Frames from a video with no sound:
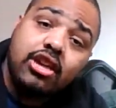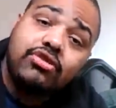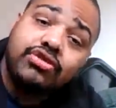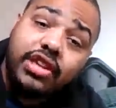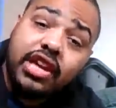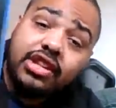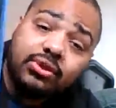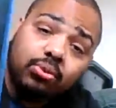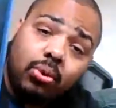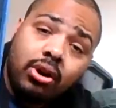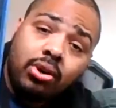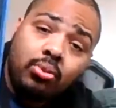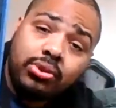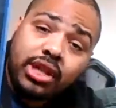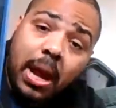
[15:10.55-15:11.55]
This
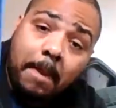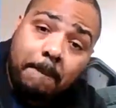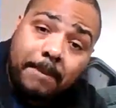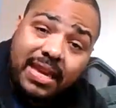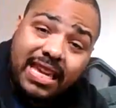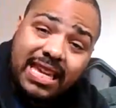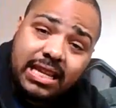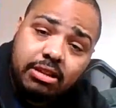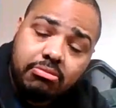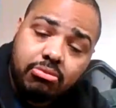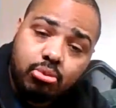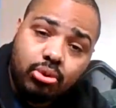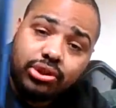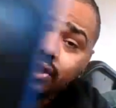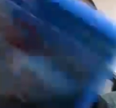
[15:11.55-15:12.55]
one was a beat,
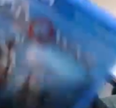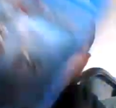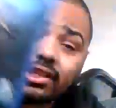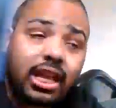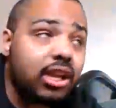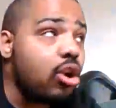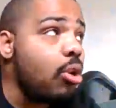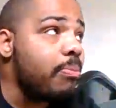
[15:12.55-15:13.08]
which you guys can go